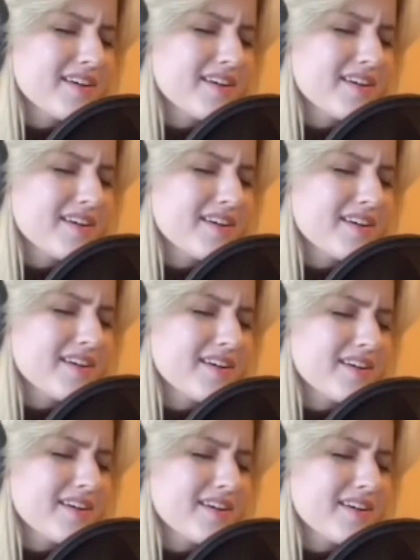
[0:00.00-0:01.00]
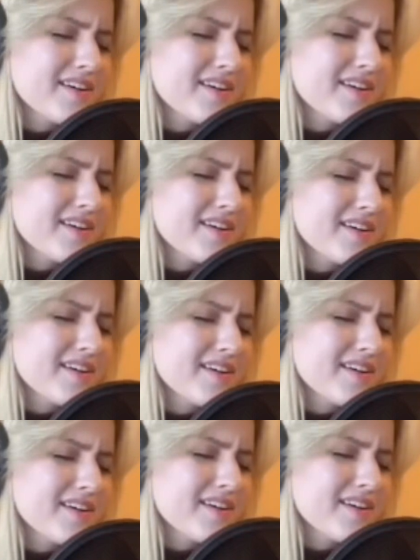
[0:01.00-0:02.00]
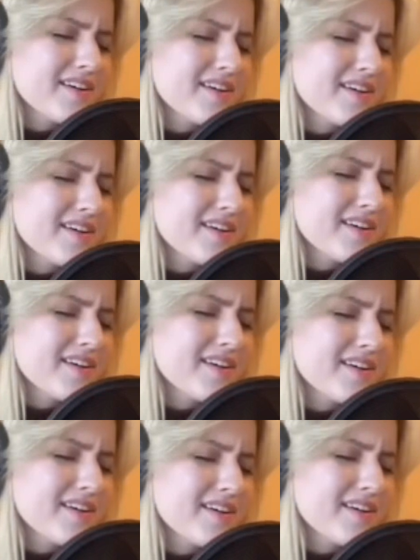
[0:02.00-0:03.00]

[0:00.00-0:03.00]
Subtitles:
No words are spoken by the person on screen.